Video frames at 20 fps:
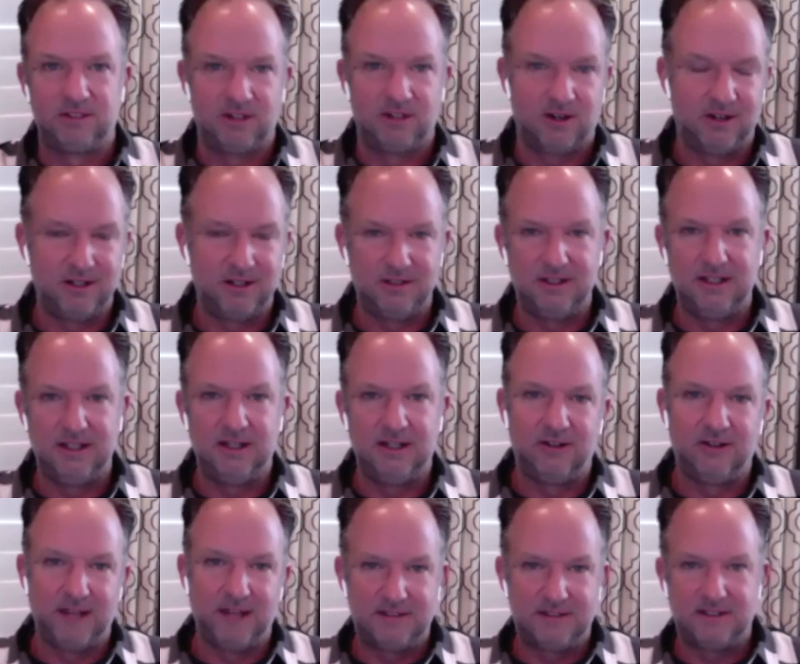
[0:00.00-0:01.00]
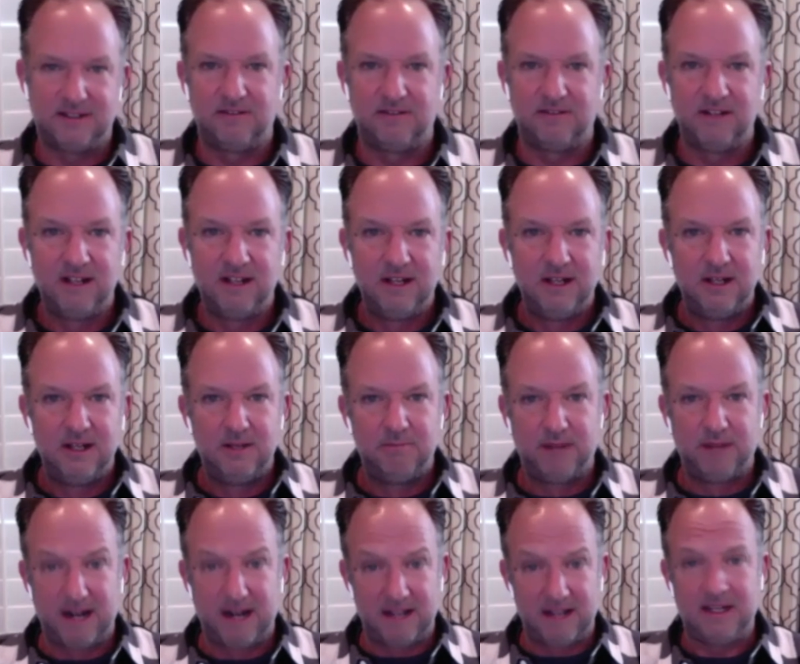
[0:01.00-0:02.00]
and r&d and all that stuff
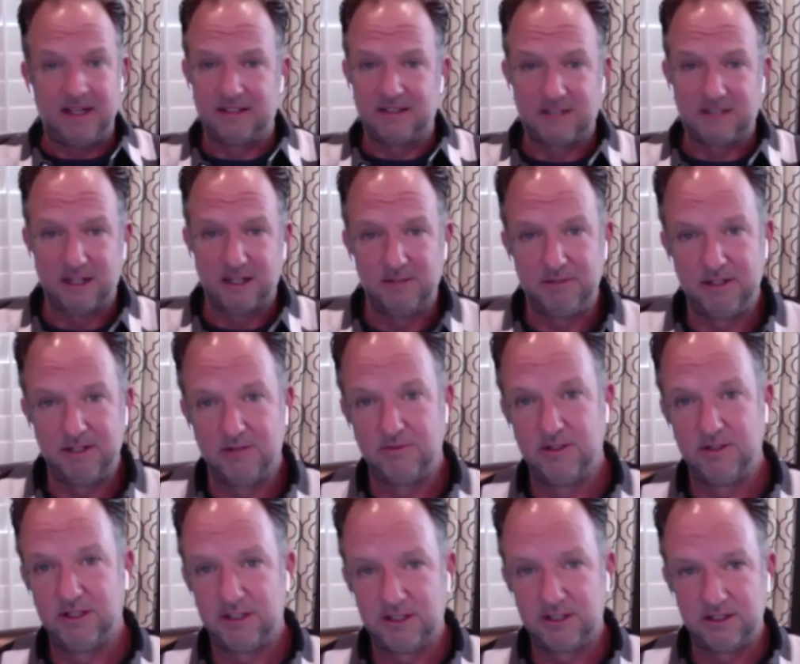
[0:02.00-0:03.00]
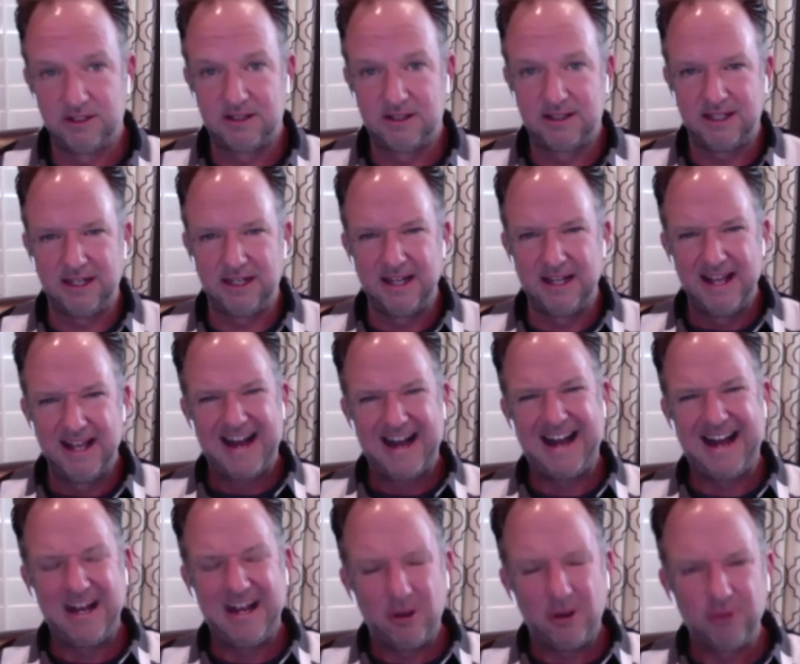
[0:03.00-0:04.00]
but i think it's going to be a really good thing
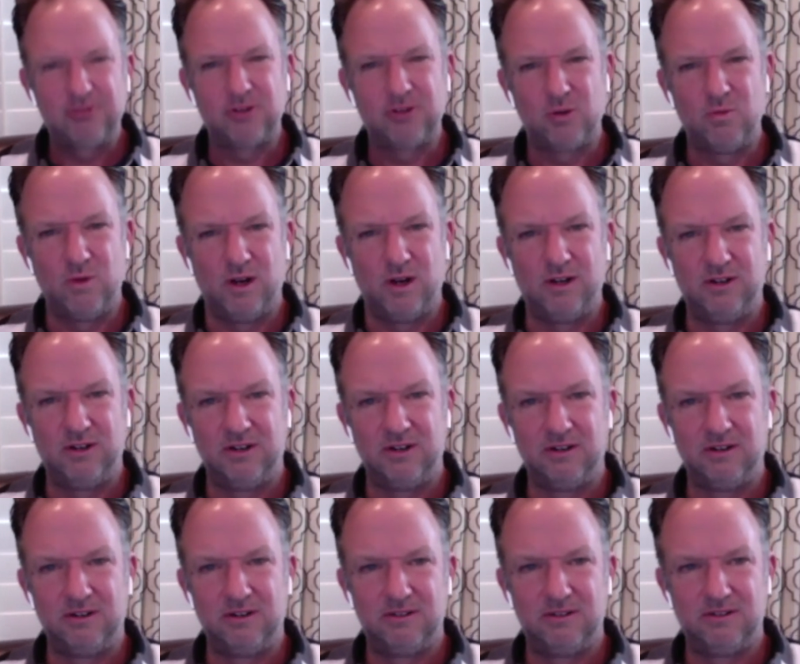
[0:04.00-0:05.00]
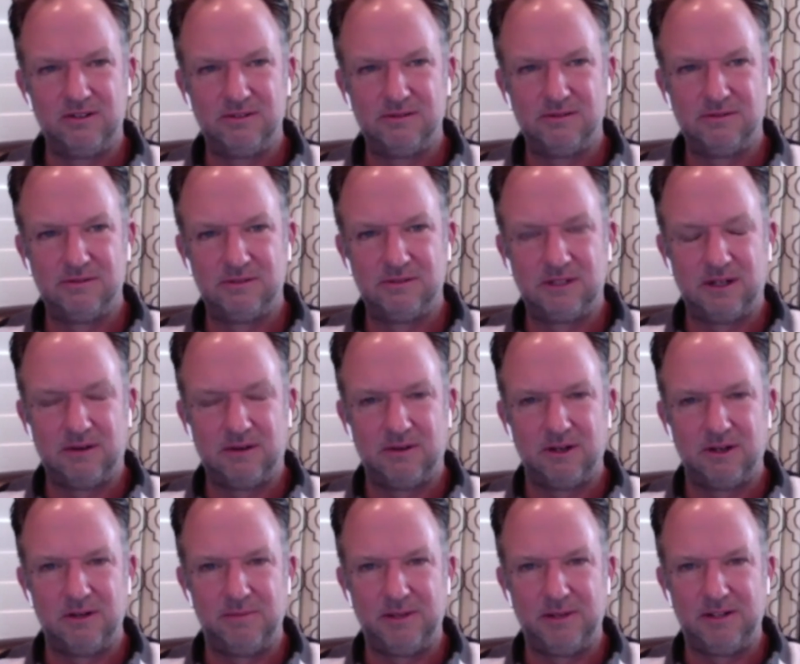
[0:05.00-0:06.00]
i also wonder and i
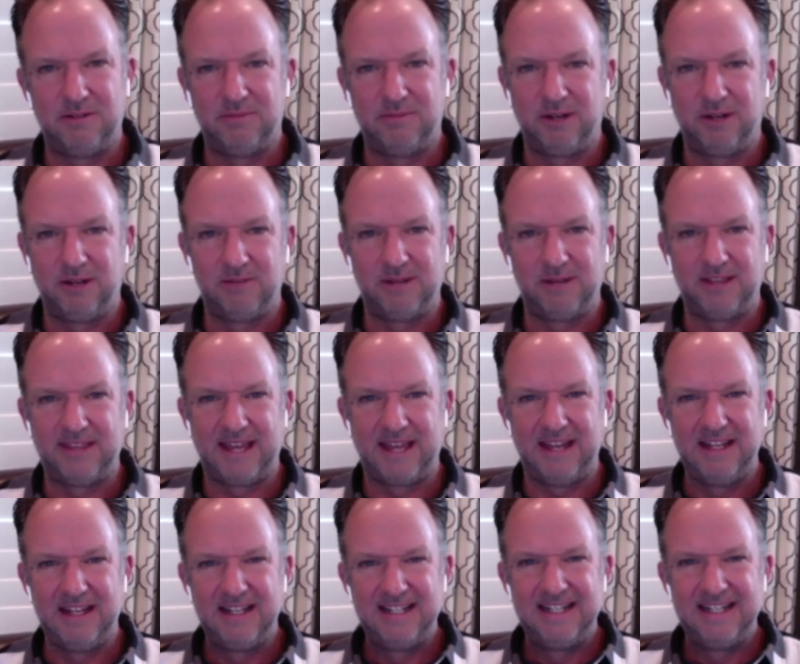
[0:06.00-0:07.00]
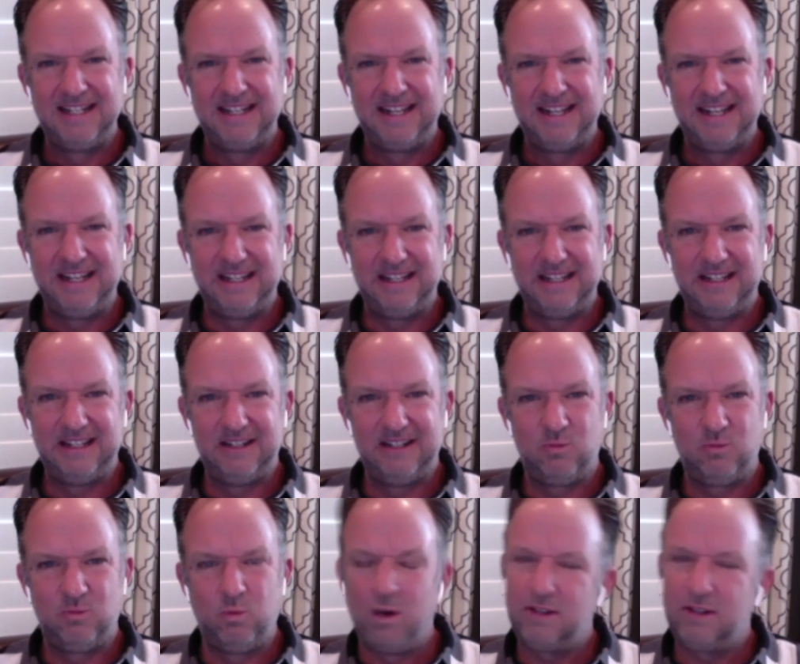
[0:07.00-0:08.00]
wanted to pick your brain about that
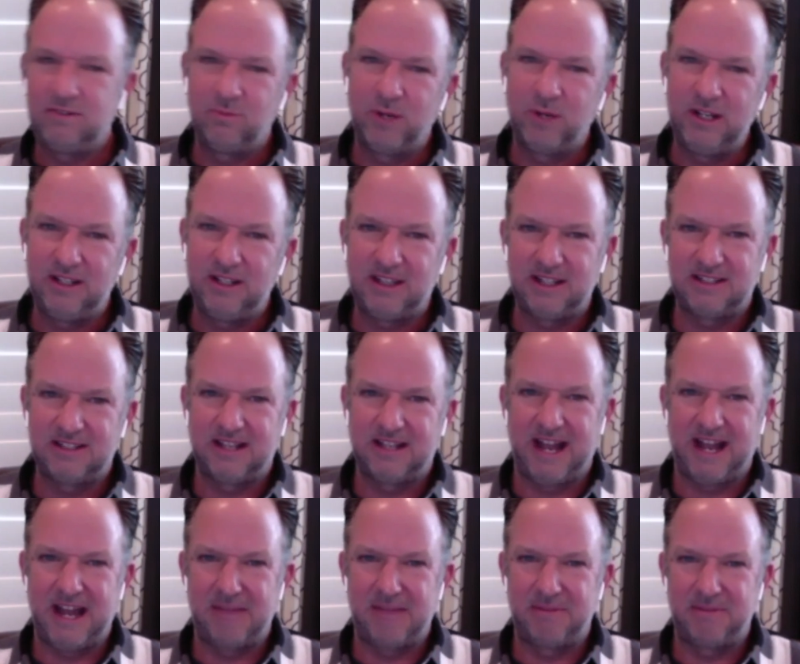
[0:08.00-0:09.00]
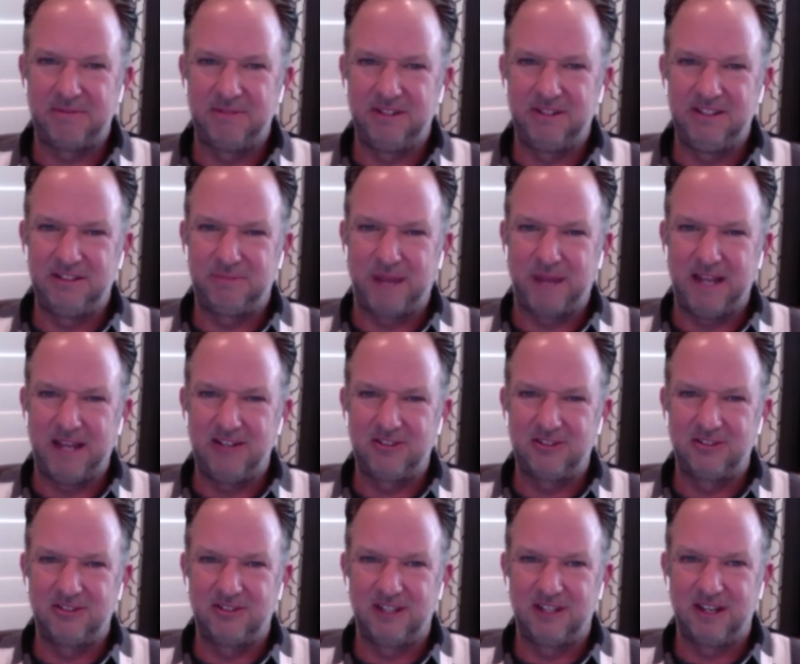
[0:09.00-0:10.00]
what what do you think is going to happen with these
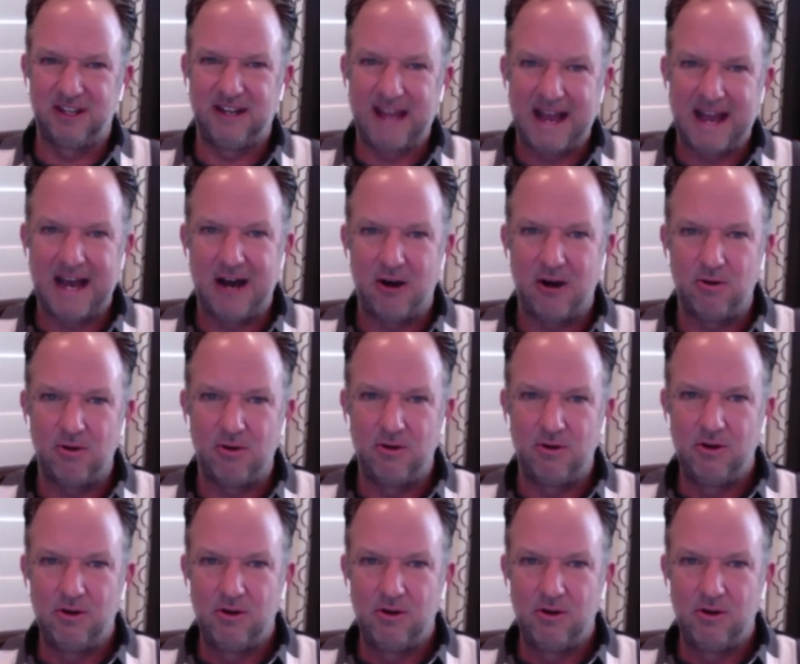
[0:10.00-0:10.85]
patients that now